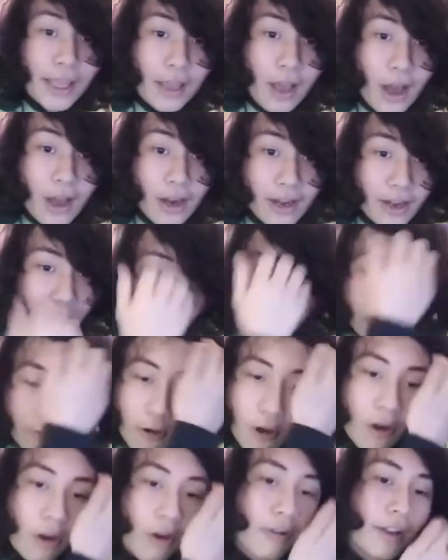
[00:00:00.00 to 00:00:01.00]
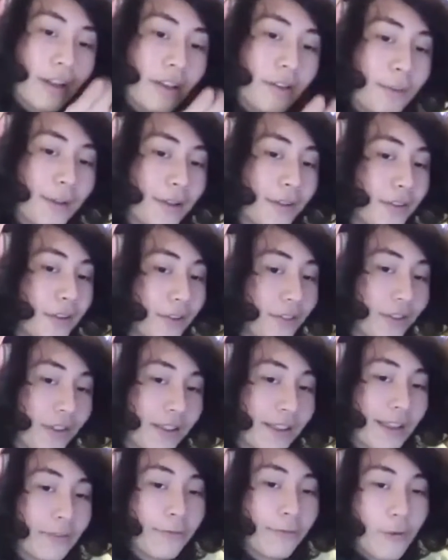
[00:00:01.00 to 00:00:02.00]
got it at a Walgreens because they're
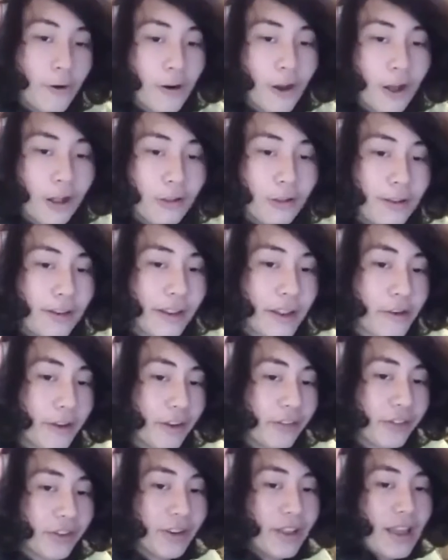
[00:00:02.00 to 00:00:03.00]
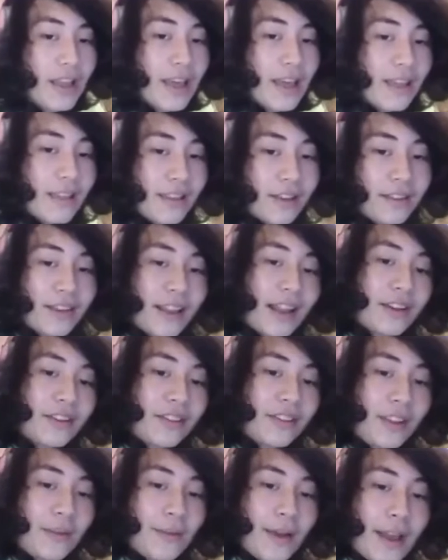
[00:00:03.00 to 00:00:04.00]
selling it for Halloween decoration. This is
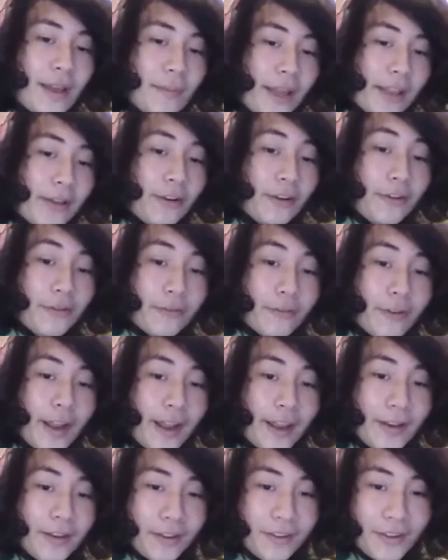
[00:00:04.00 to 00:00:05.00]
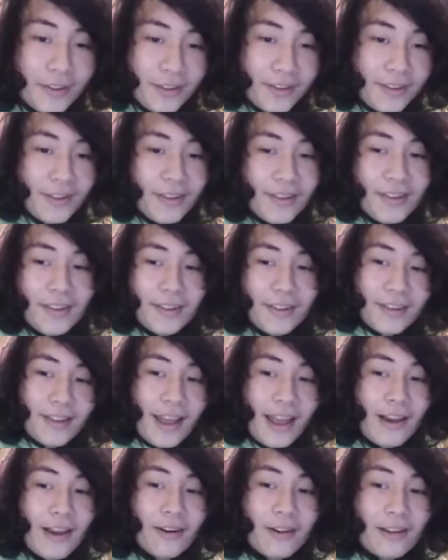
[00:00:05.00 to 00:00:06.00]
actually my good friend.
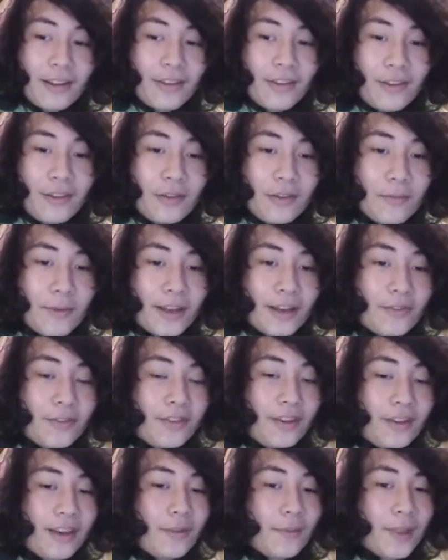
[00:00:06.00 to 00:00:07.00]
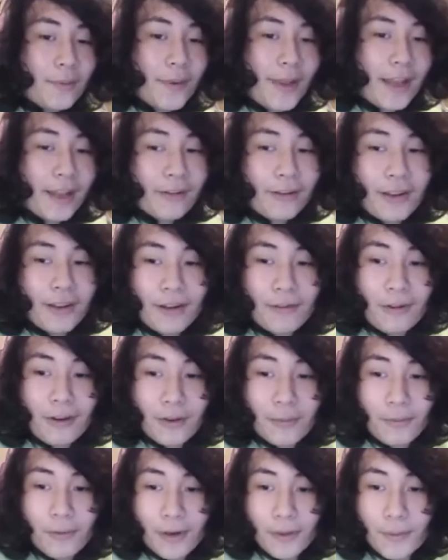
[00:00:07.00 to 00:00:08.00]
I don't know, you might have seen him in the background. I
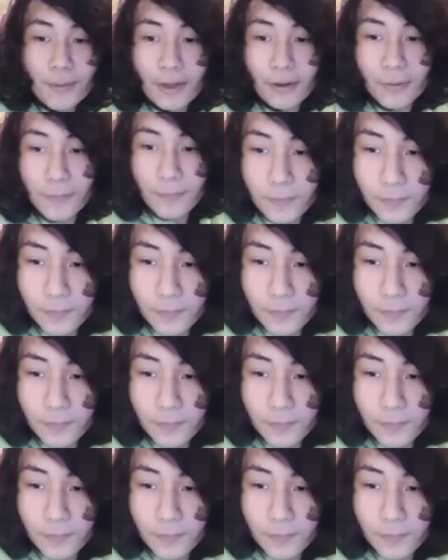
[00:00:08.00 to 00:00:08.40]
wanted to point him out.